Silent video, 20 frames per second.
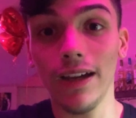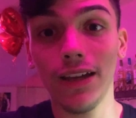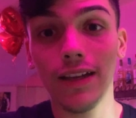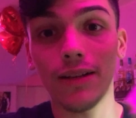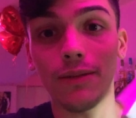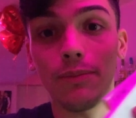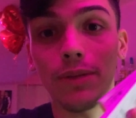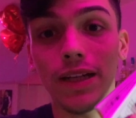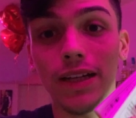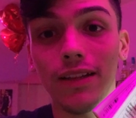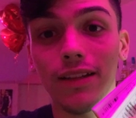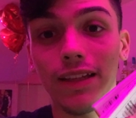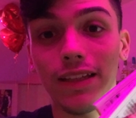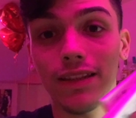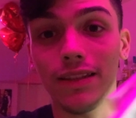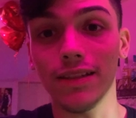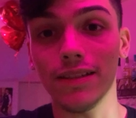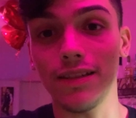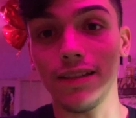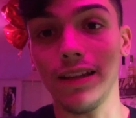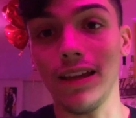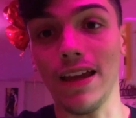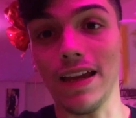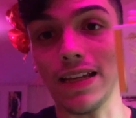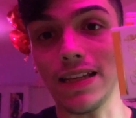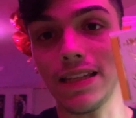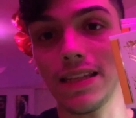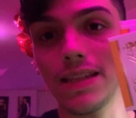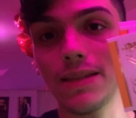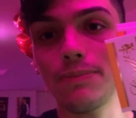had to buy like this
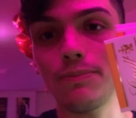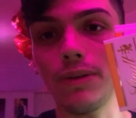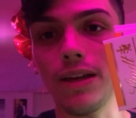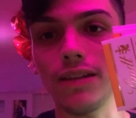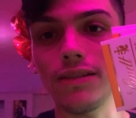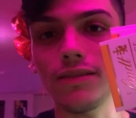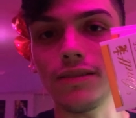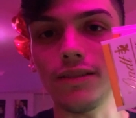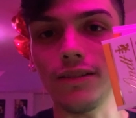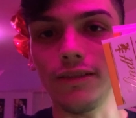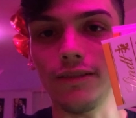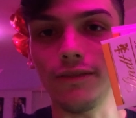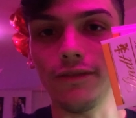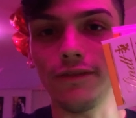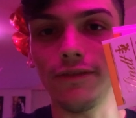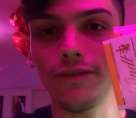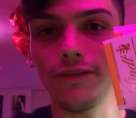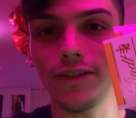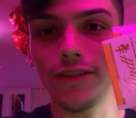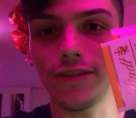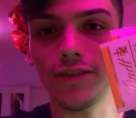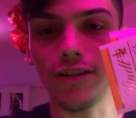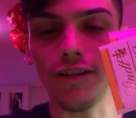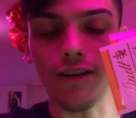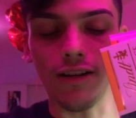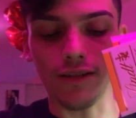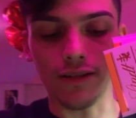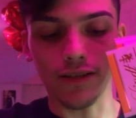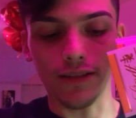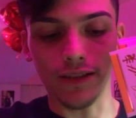expensive
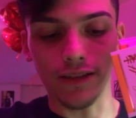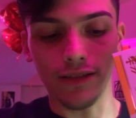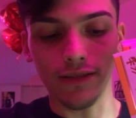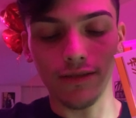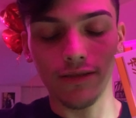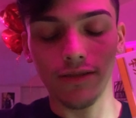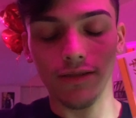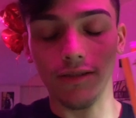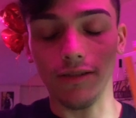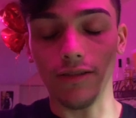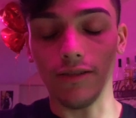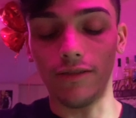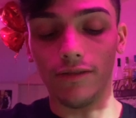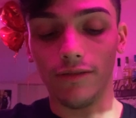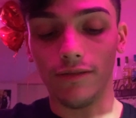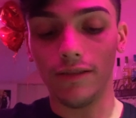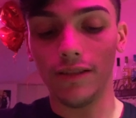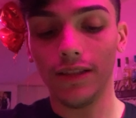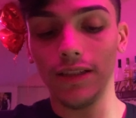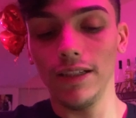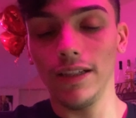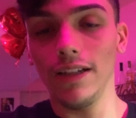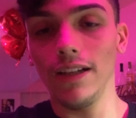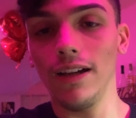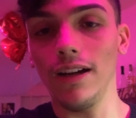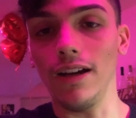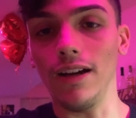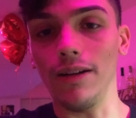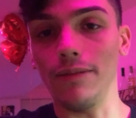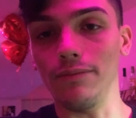chocolate. So
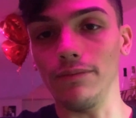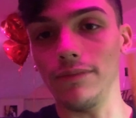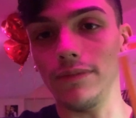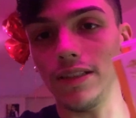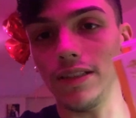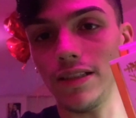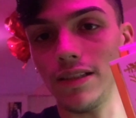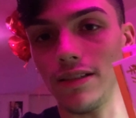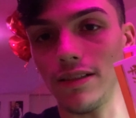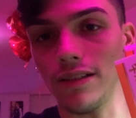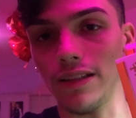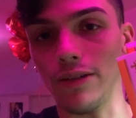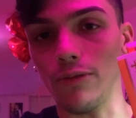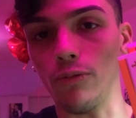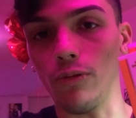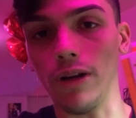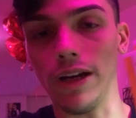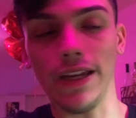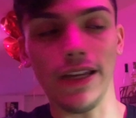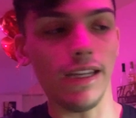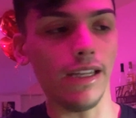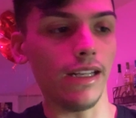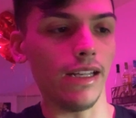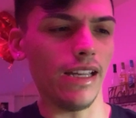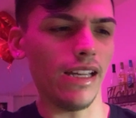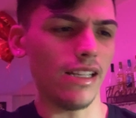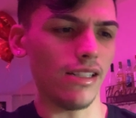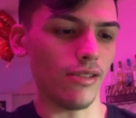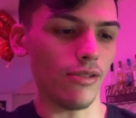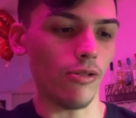this is like white and it
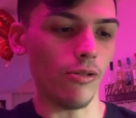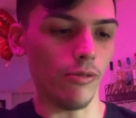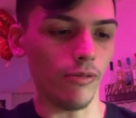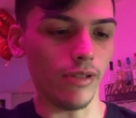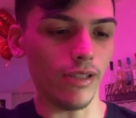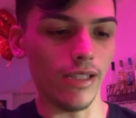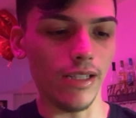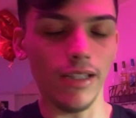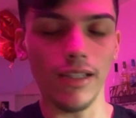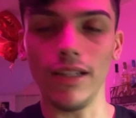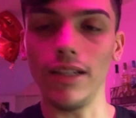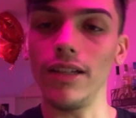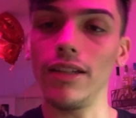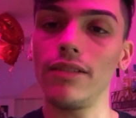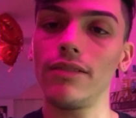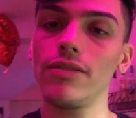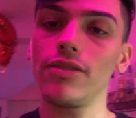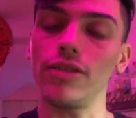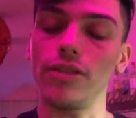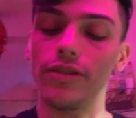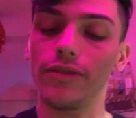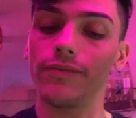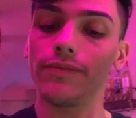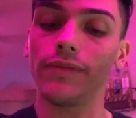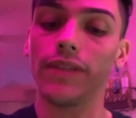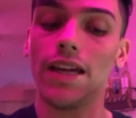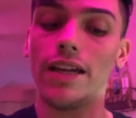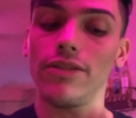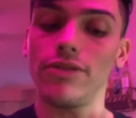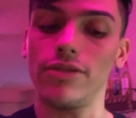has coconut in it, so
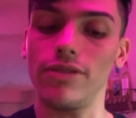that